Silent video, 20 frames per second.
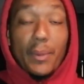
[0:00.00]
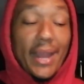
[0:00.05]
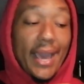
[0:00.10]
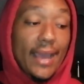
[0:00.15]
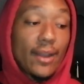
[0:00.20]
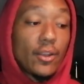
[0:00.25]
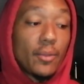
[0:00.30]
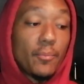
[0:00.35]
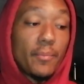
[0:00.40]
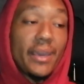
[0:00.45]

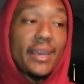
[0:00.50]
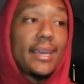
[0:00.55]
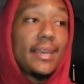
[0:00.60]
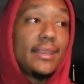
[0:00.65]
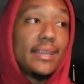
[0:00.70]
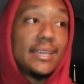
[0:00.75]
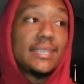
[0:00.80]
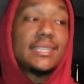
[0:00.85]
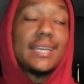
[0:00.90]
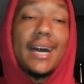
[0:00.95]
planned on
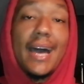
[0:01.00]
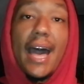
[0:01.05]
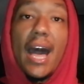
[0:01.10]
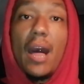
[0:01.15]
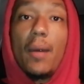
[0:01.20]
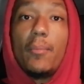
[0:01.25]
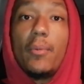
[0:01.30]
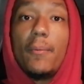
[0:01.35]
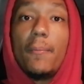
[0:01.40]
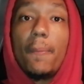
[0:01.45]
making this an
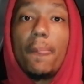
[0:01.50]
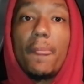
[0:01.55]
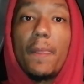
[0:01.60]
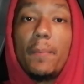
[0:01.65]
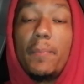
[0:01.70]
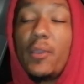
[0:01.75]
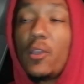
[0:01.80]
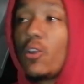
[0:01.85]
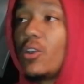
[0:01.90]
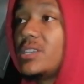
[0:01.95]
album
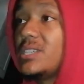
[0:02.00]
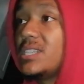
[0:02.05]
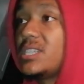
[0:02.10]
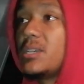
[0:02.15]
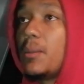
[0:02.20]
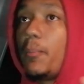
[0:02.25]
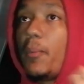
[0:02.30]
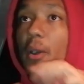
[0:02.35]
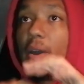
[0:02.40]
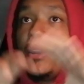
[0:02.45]
because
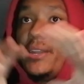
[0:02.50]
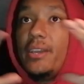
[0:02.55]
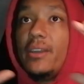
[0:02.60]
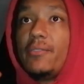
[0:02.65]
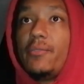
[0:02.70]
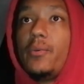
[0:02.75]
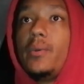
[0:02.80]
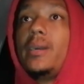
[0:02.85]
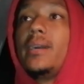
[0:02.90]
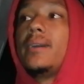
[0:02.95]
it's a
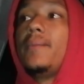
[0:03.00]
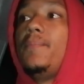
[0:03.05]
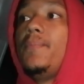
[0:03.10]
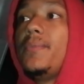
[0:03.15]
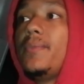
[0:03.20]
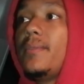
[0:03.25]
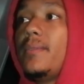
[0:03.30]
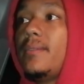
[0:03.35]
body of work